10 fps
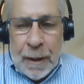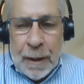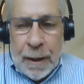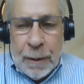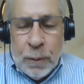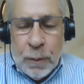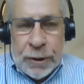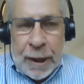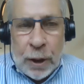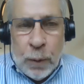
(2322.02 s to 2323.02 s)
we'll
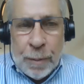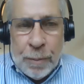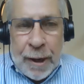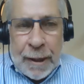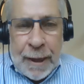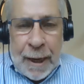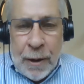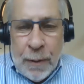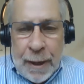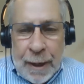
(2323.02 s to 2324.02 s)
take a quick break
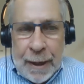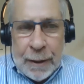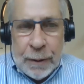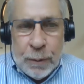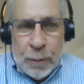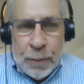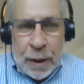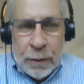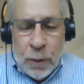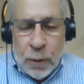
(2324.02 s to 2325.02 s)
now, and we'll
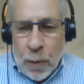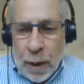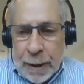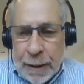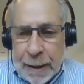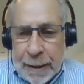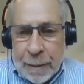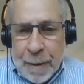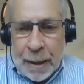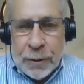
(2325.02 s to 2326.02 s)
put our logo on and then
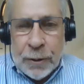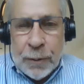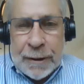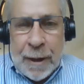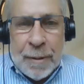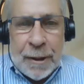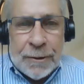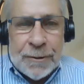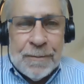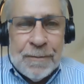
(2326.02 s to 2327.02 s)
get back to you in 10
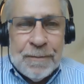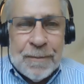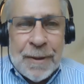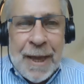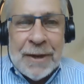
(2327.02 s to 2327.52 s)
minutes. Thanks,